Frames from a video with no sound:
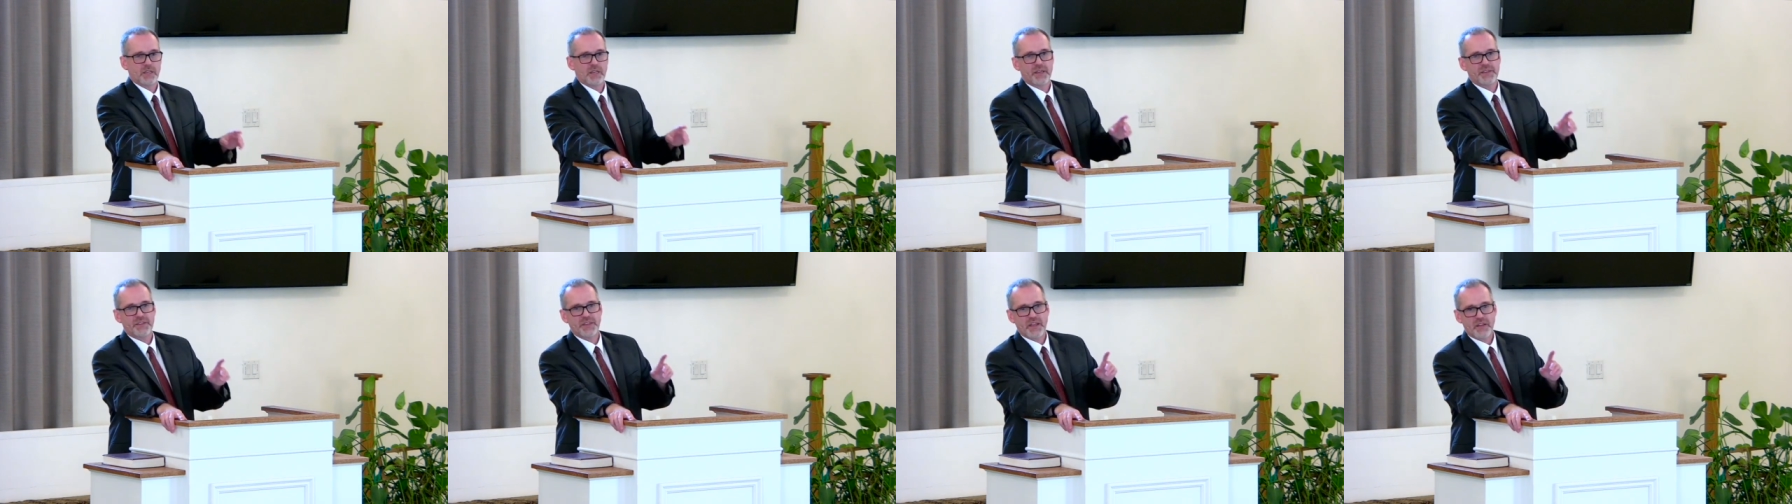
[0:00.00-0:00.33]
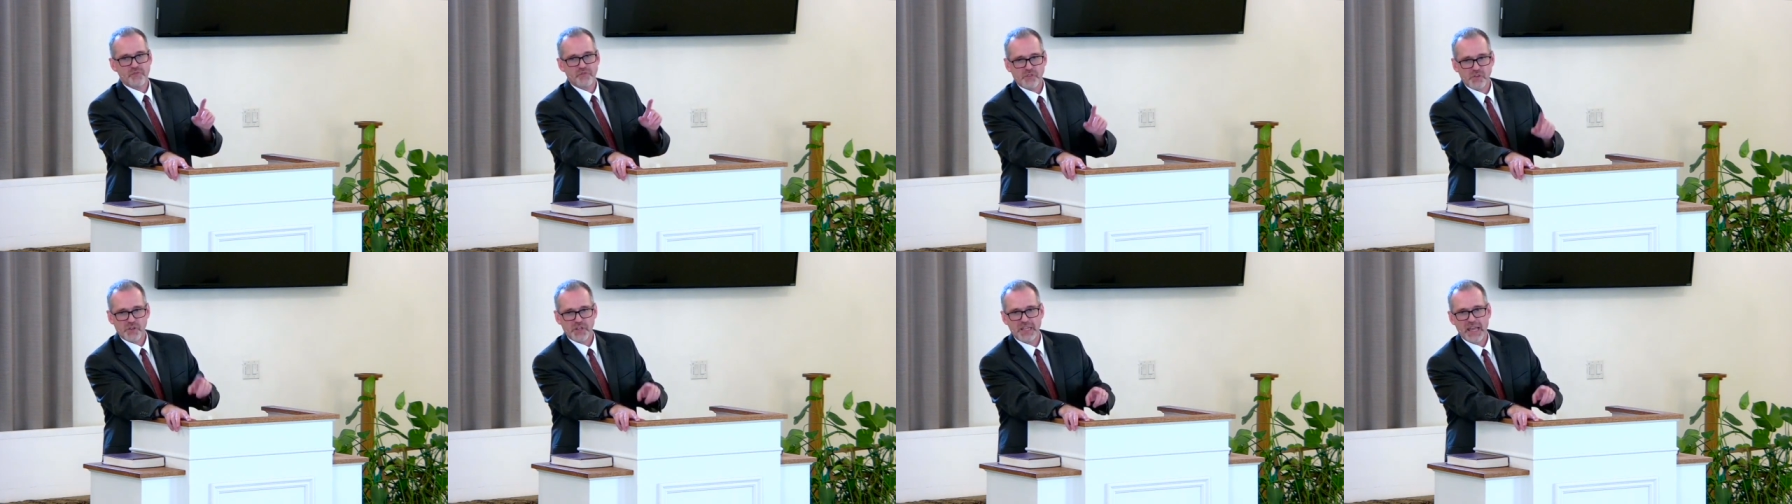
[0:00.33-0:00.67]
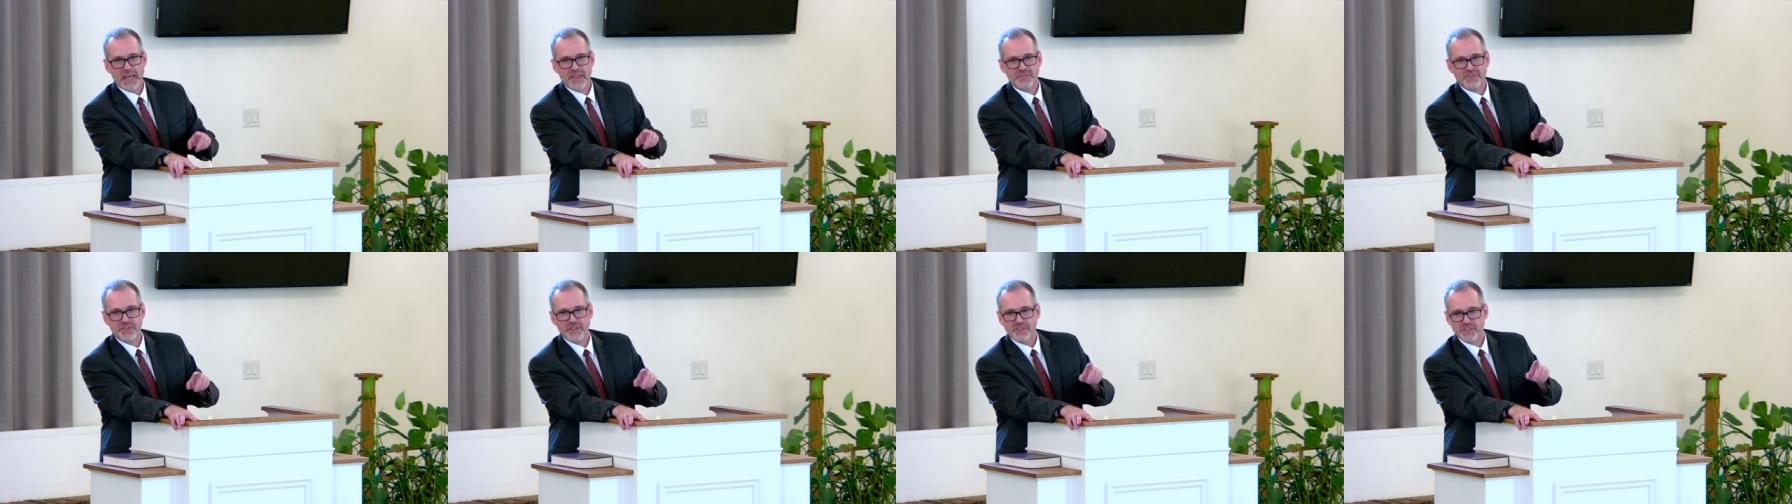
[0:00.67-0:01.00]
that they
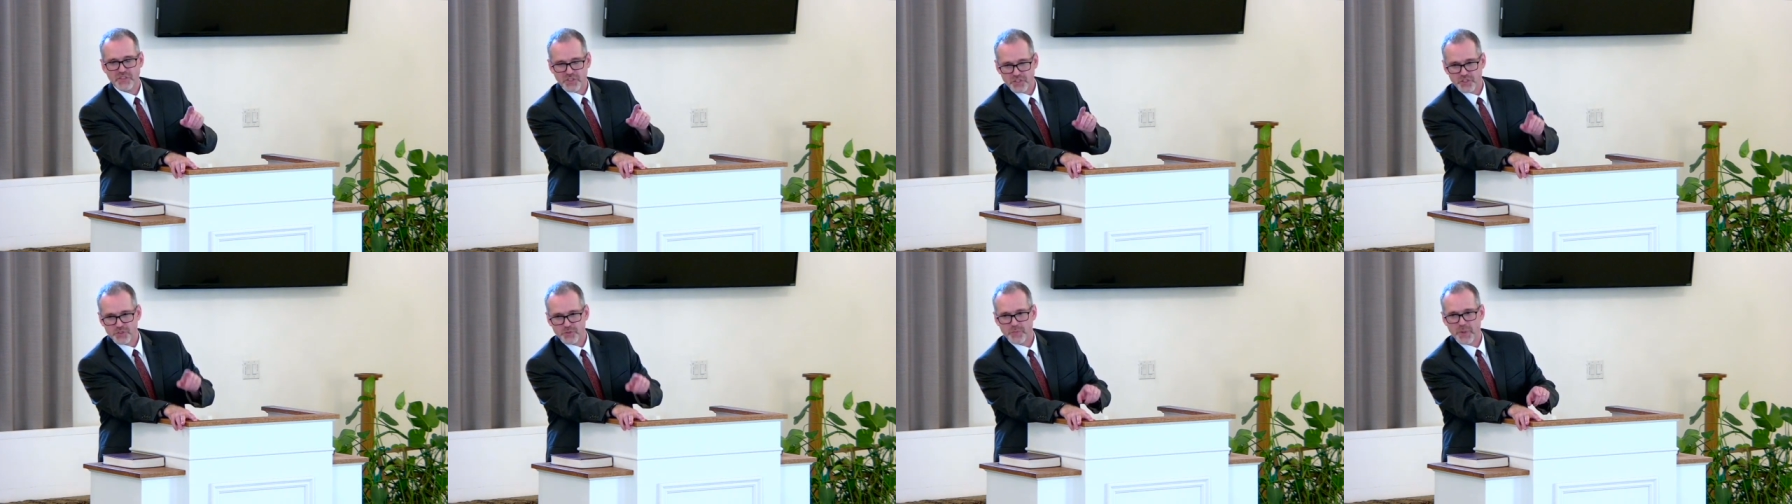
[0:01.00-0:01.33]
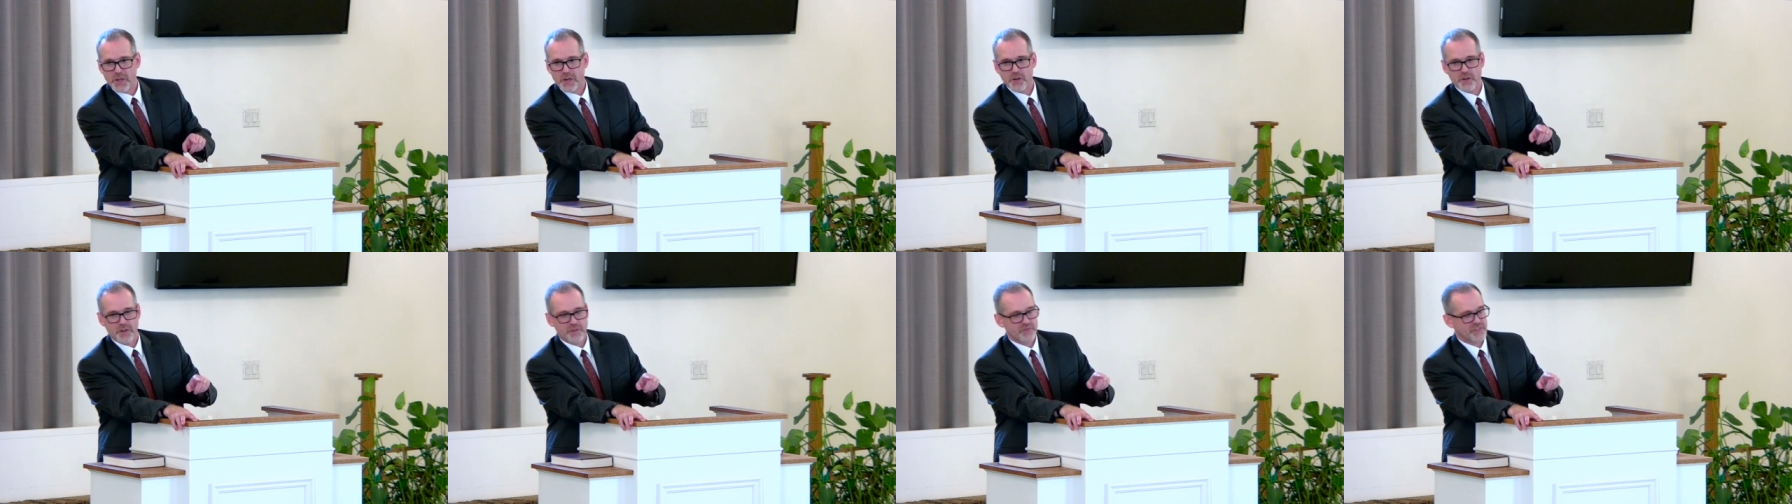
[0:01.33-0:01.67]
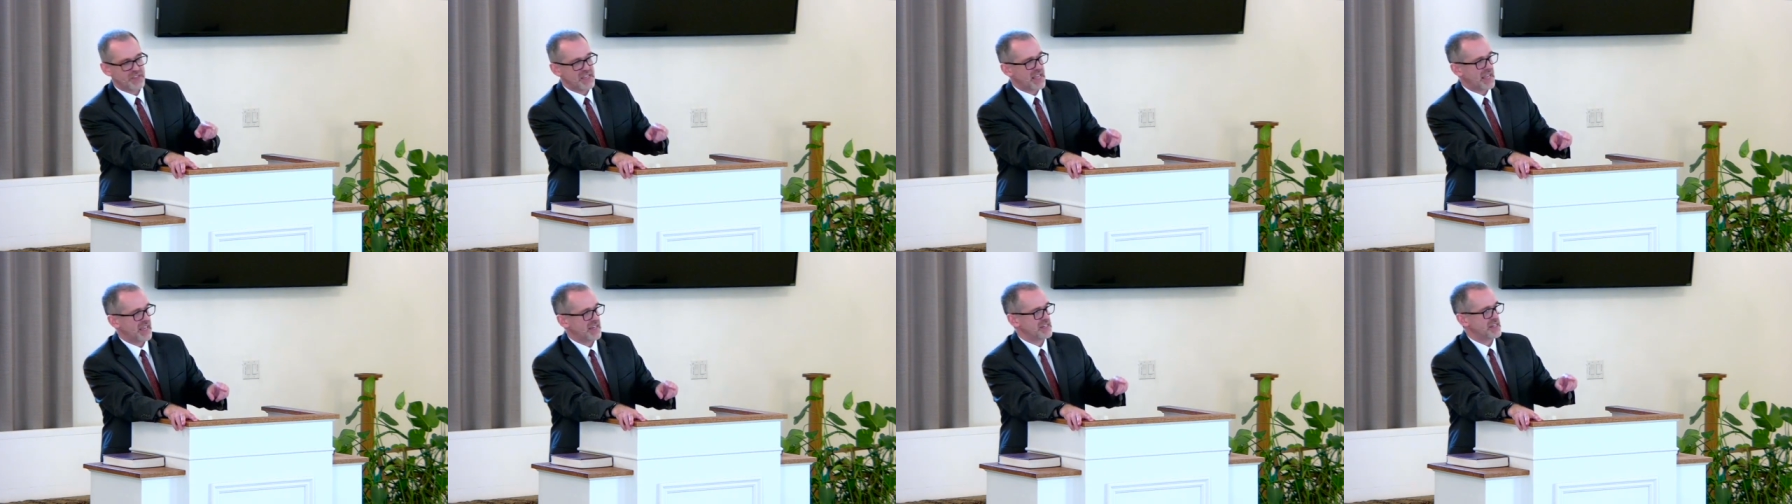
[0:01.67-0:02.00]
forget that the spirit of
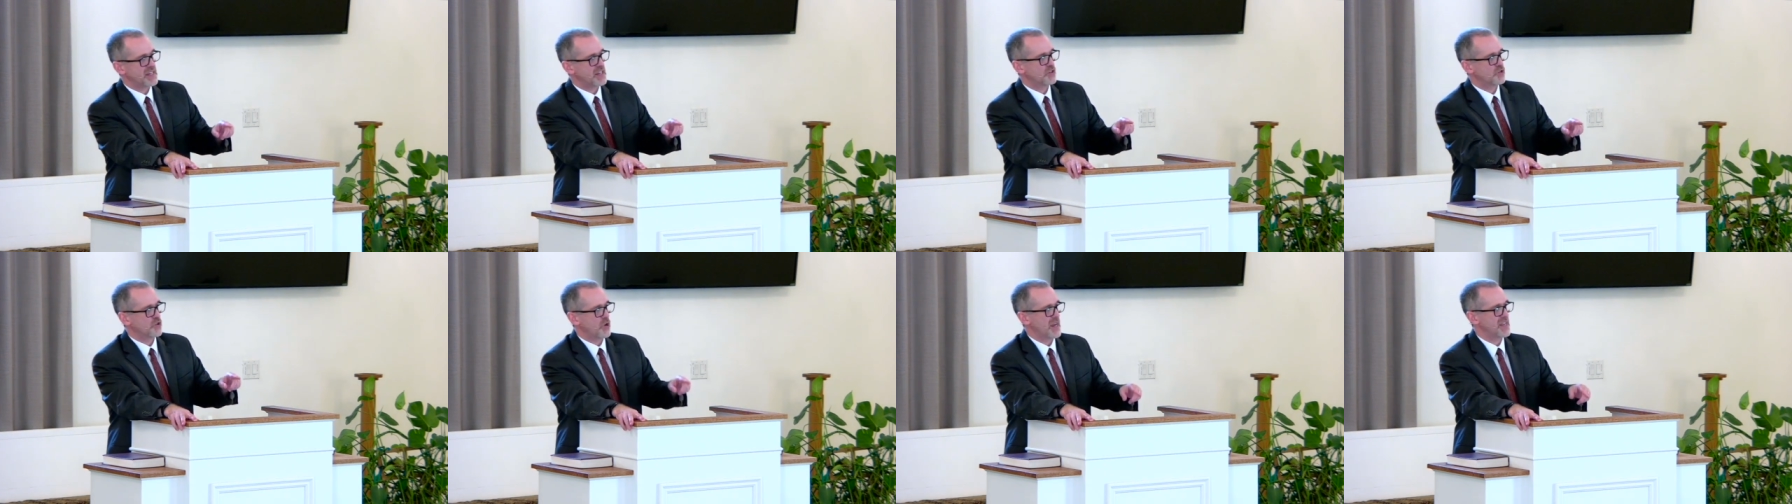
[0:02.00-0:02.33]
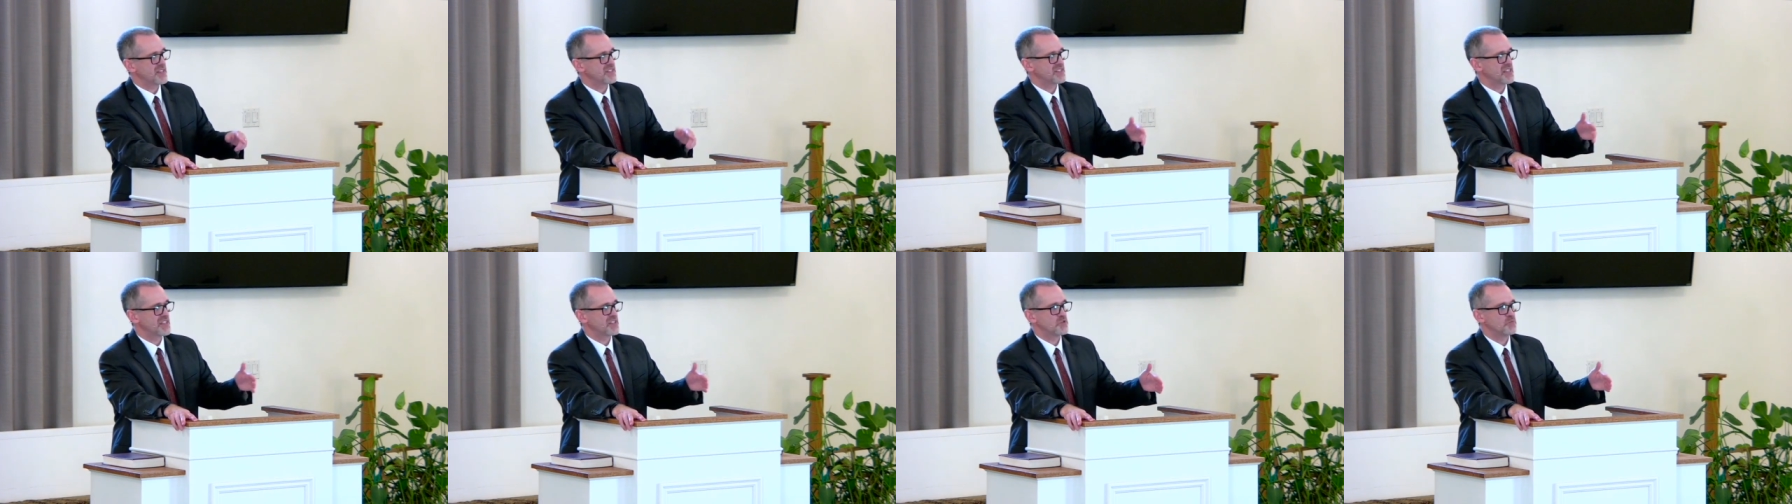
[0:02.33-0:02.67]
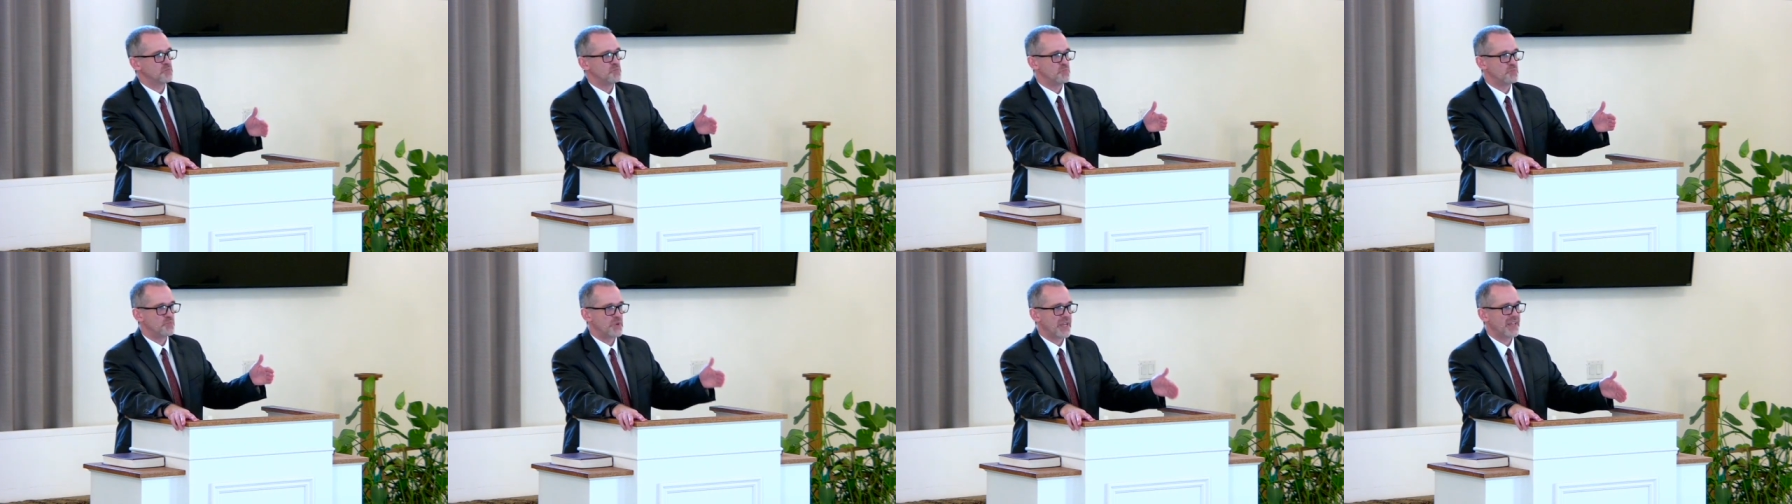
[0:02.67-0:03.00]
the Antichrist has
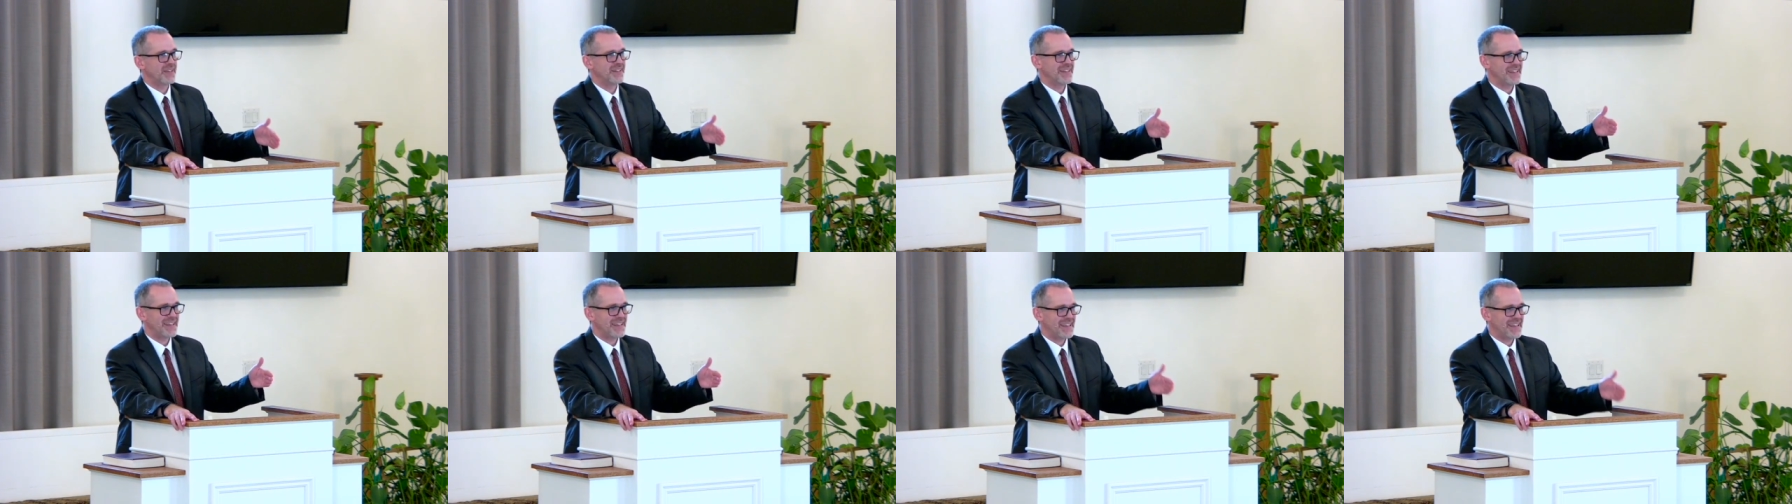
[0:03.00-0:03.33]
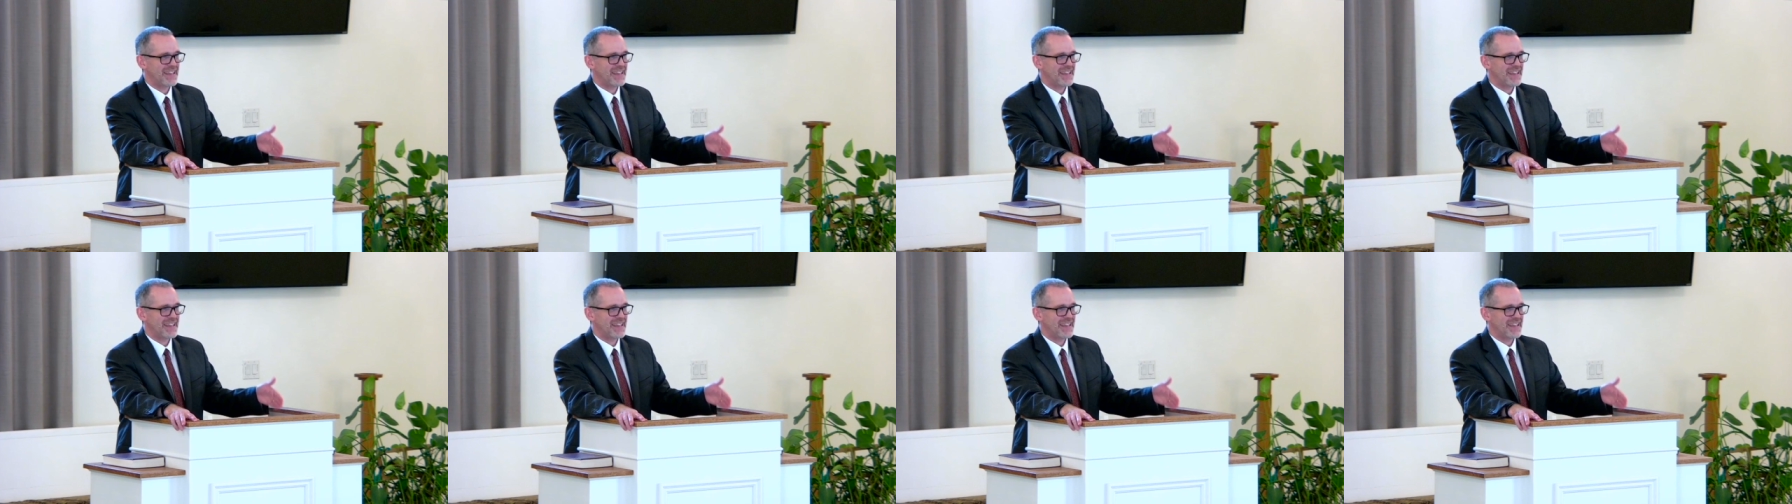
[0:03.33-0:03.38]
been